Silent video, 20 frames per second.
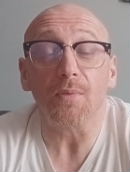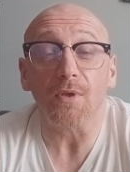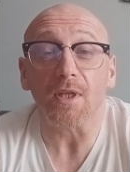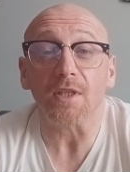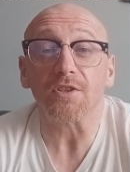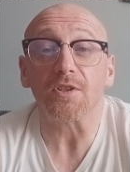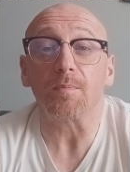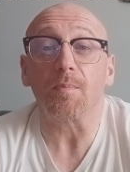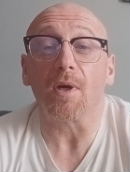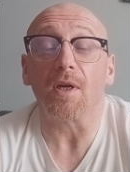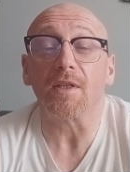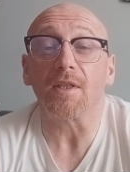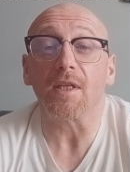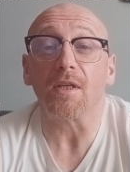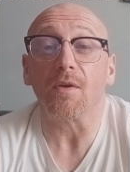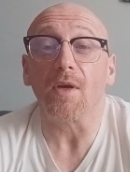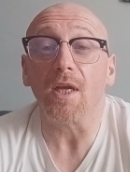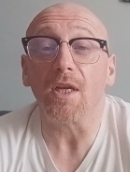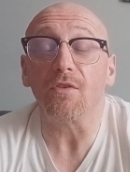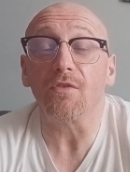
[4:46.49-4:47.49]
as I pointed
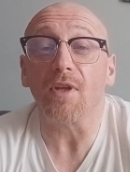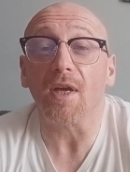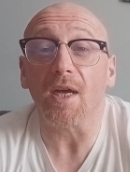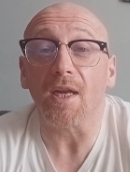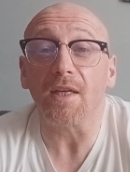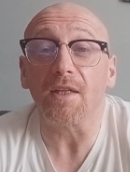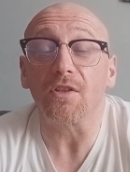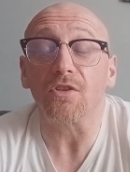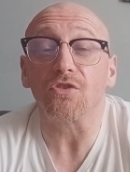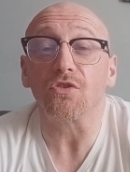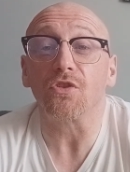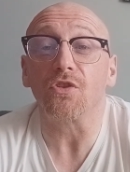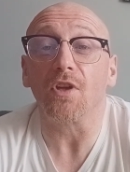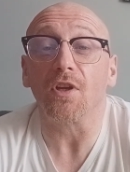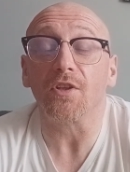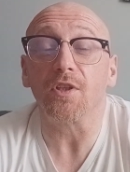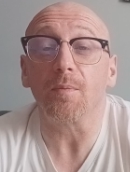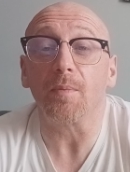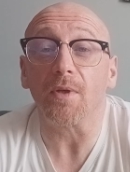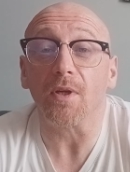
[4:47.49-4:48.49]
out, Henry Halligan should
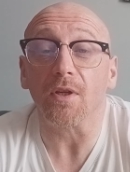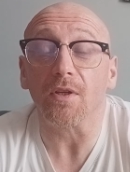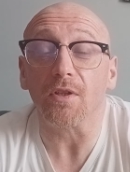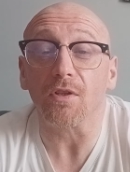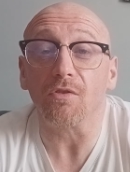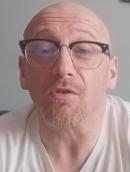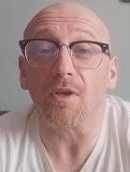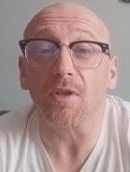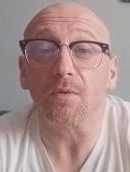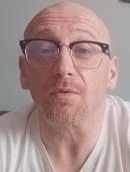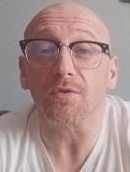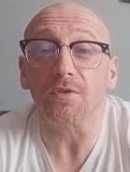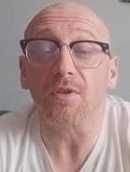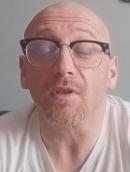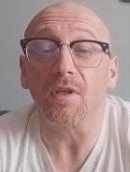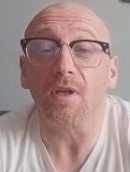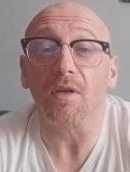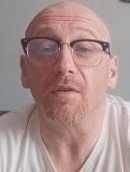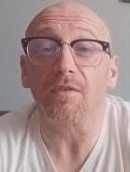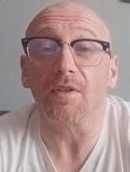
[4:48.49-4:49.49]
not have been on the grounds
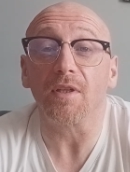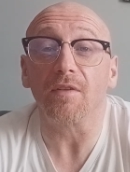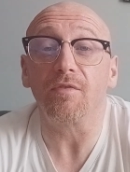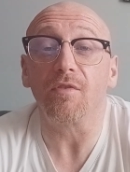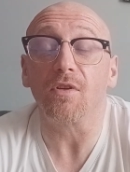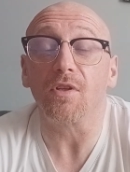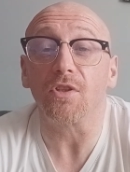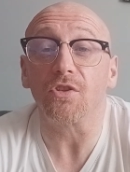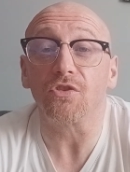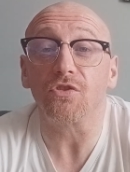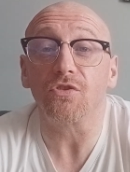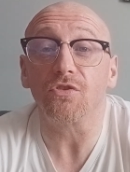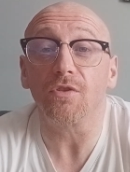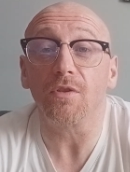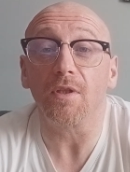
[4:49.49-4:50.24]
of that fucking